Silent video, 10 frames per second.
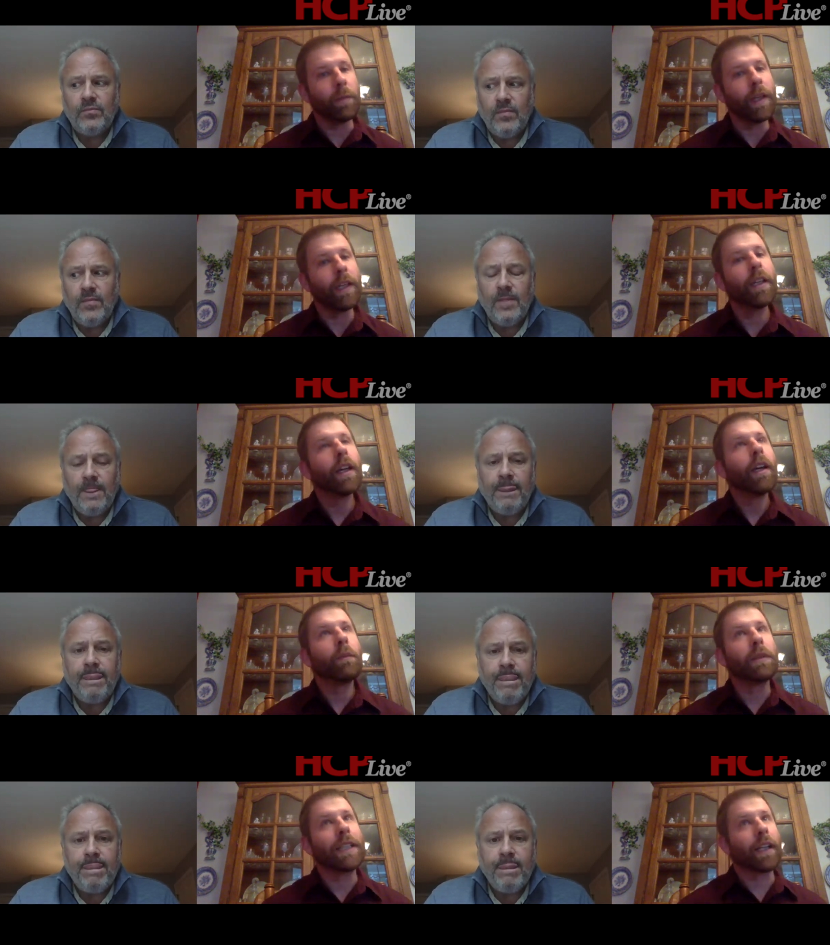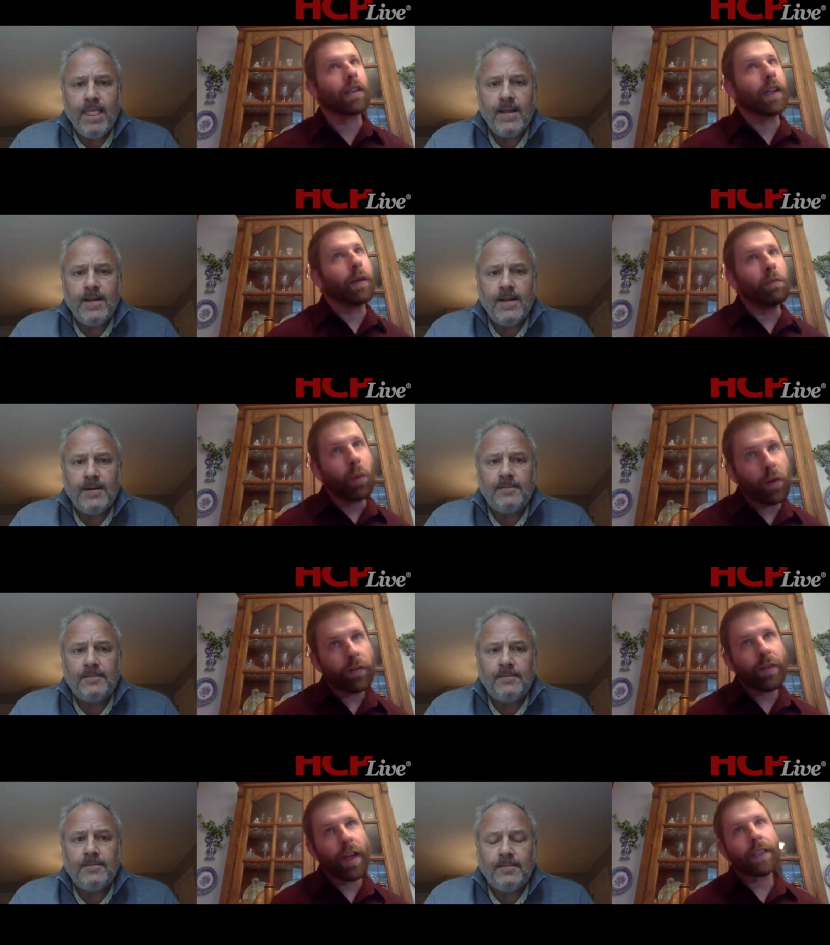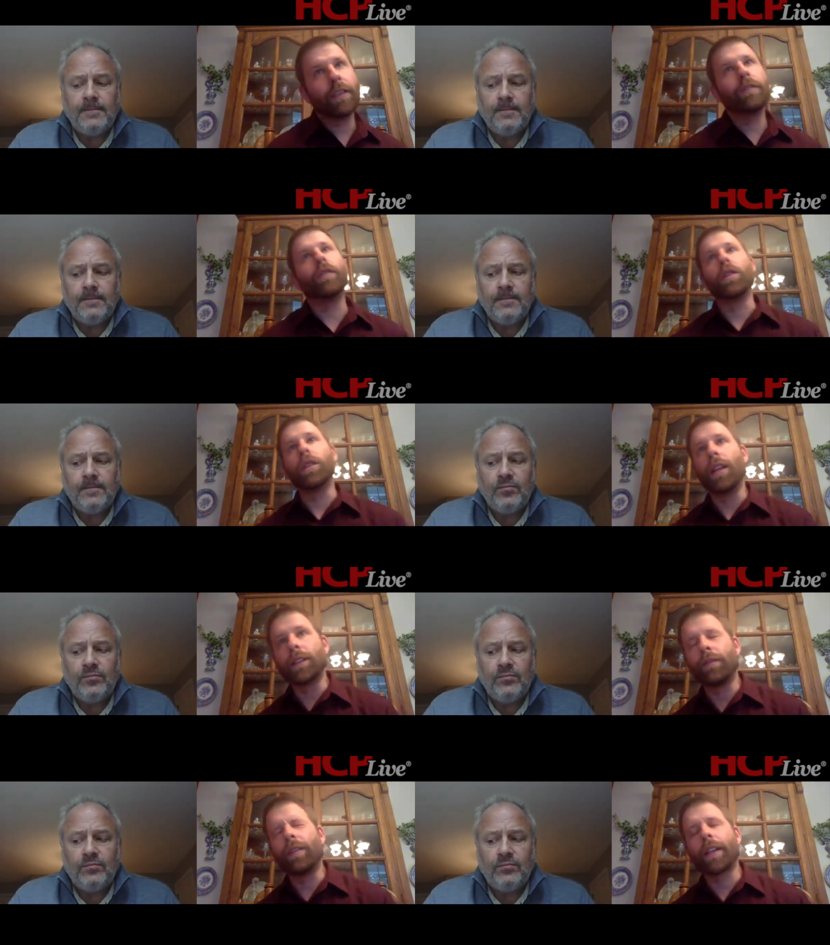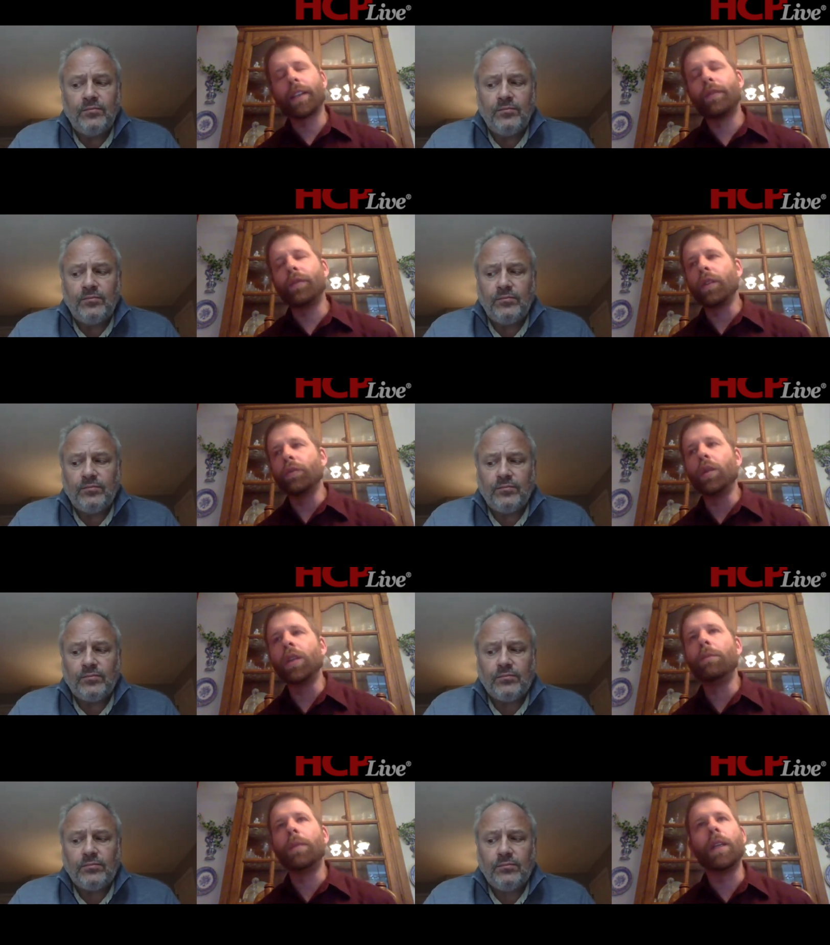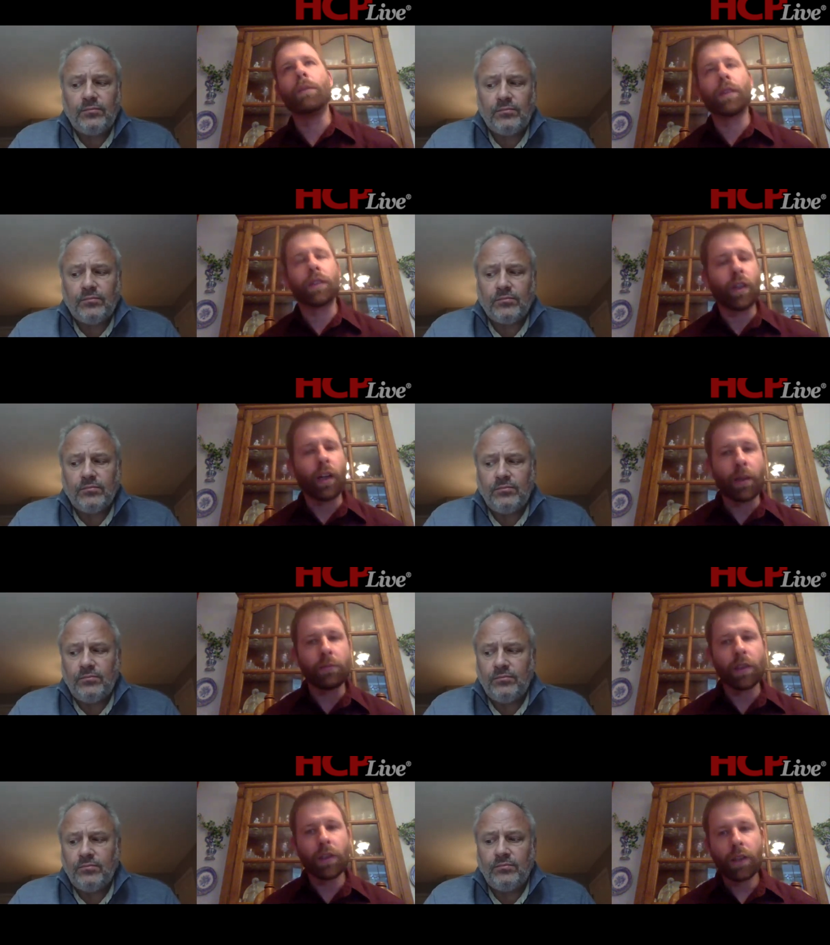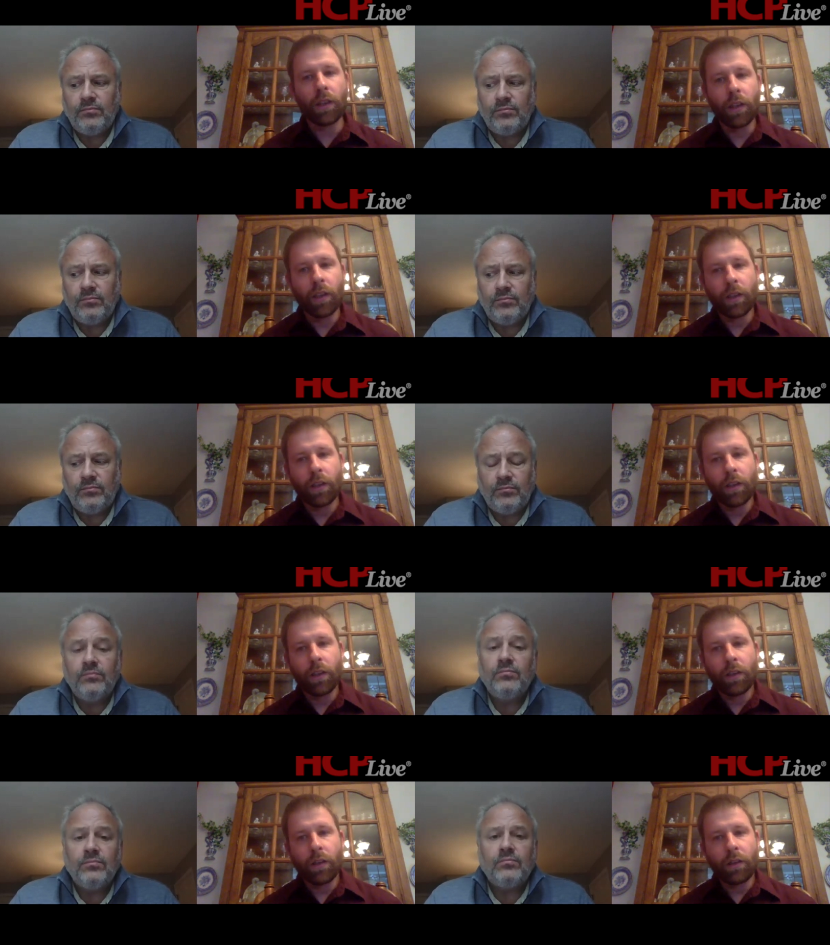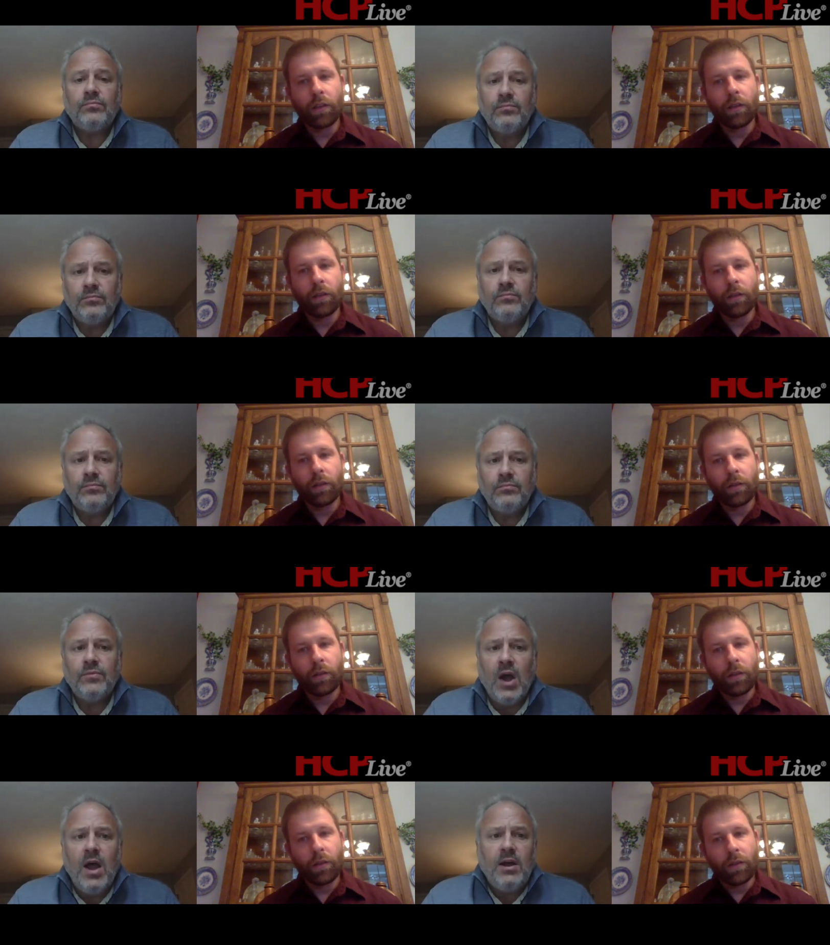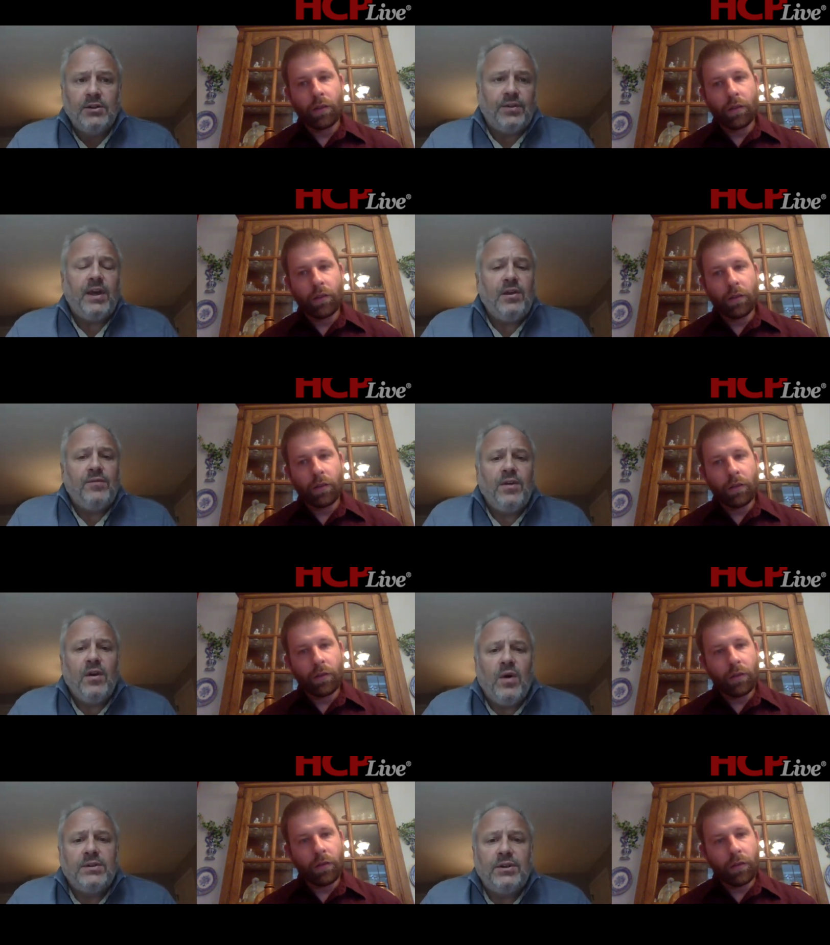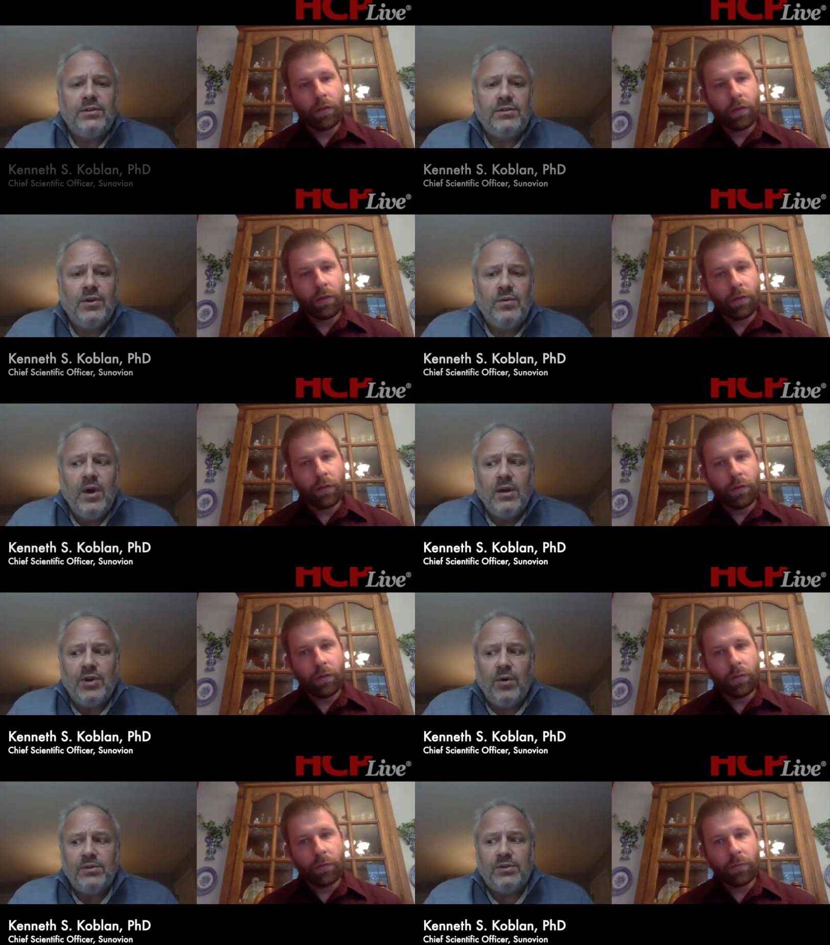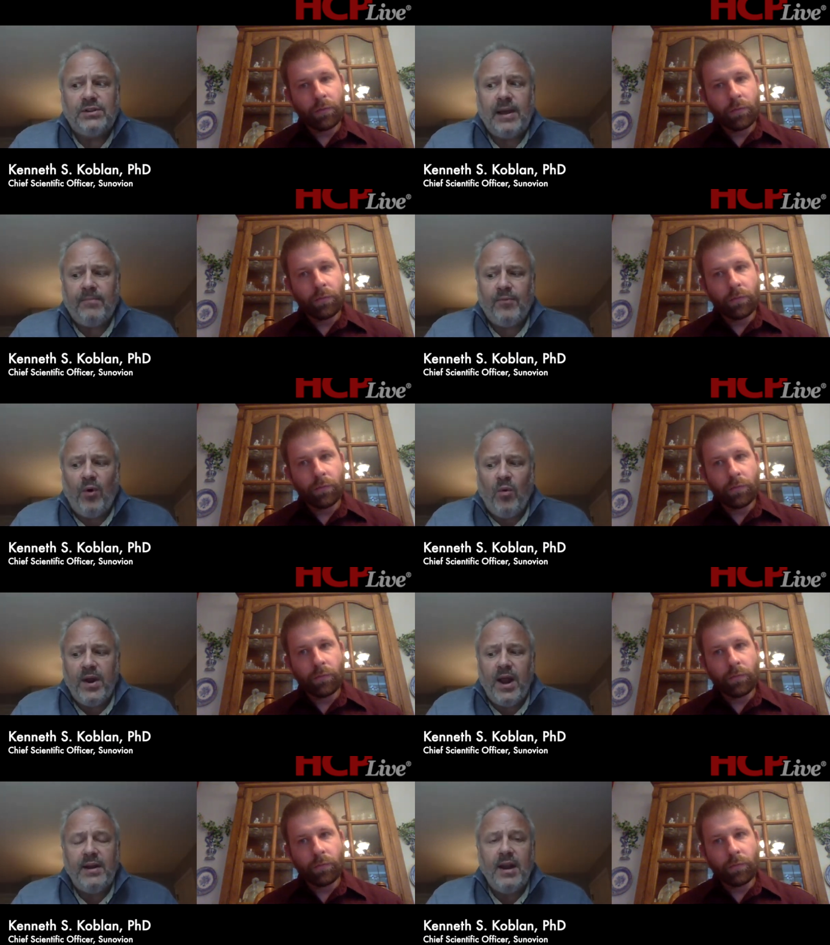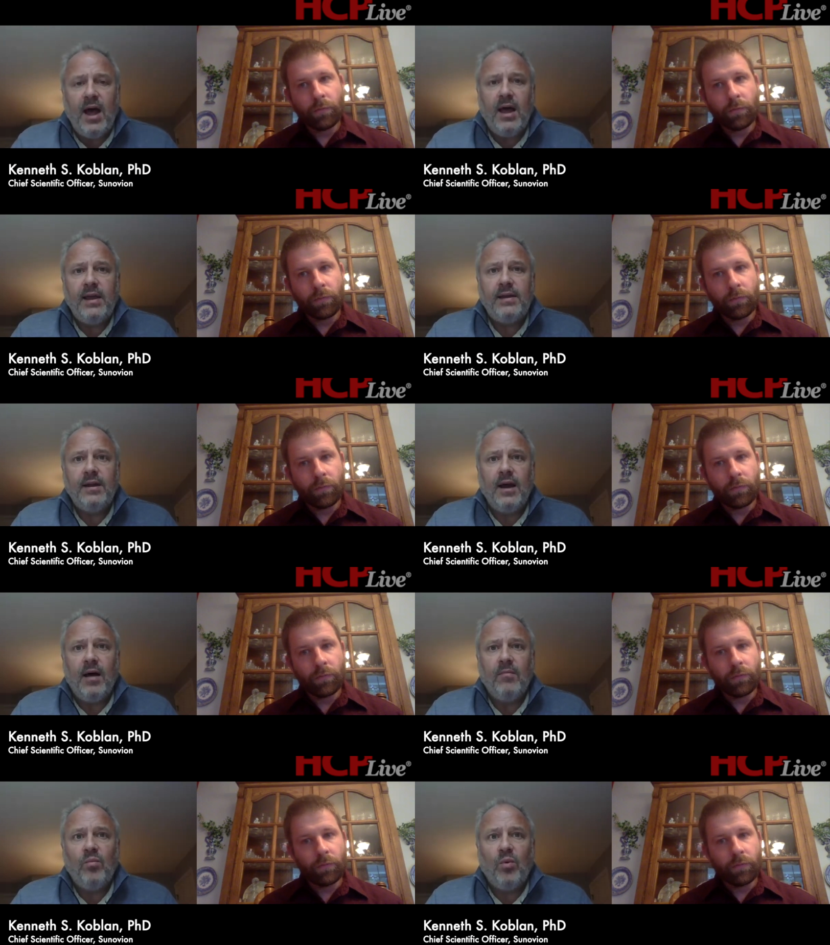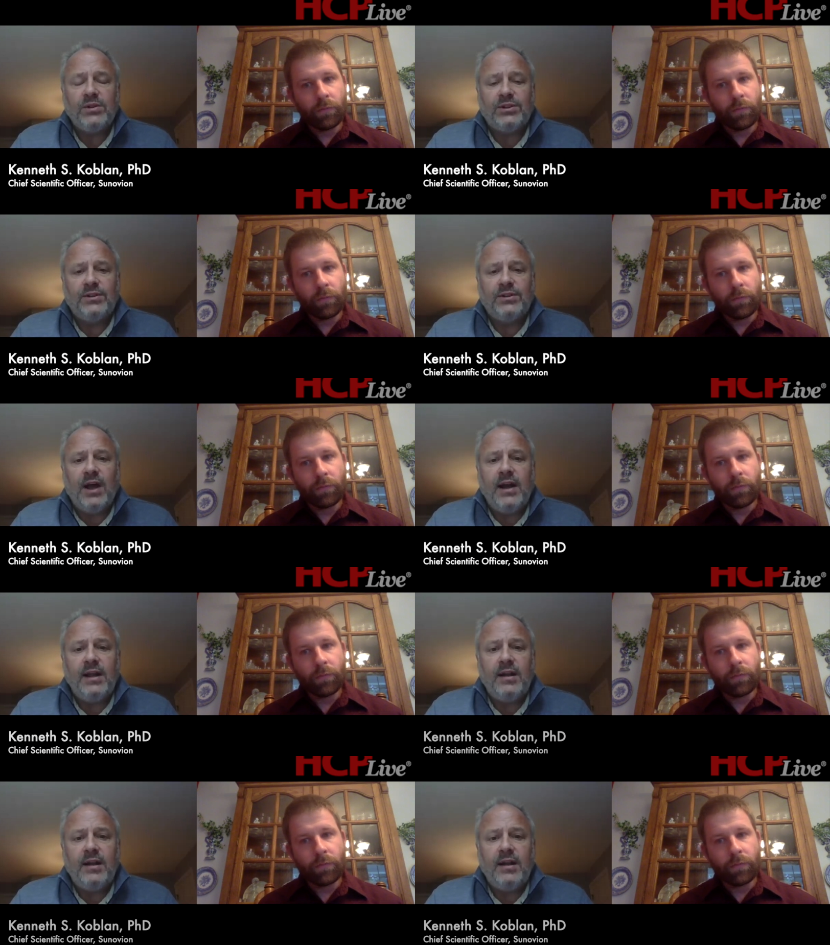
Speaker 1: be particularly more effective or less effective where it wouldn't be prescribed?
Speaker 2: Hmm. So thank you for the question. So, so SEP4199 um, was studied